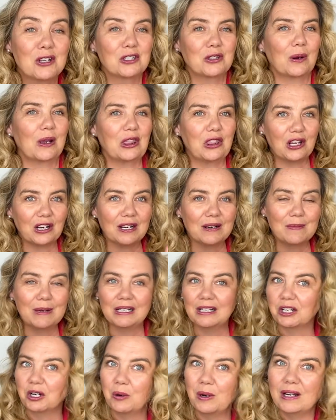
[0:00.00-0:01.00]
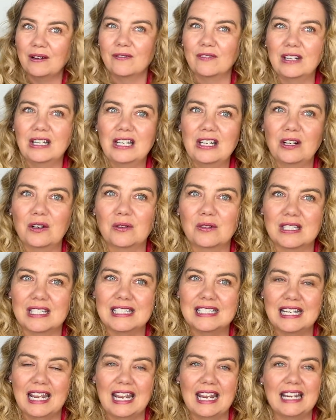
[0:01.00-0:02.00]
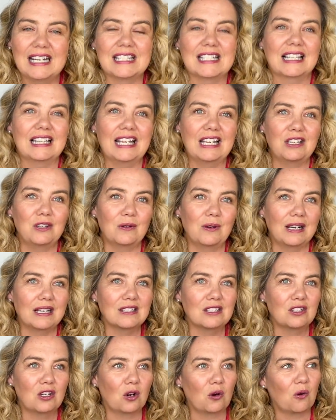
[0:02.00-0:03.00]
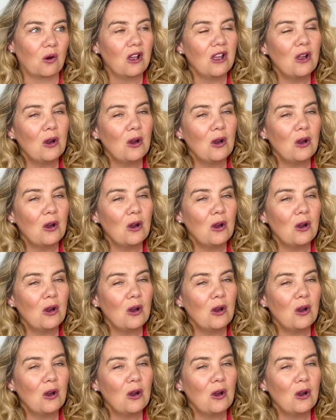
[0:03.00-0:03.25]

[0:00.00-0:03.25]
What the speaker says: So I thought I'd make a quick video today to let you guys know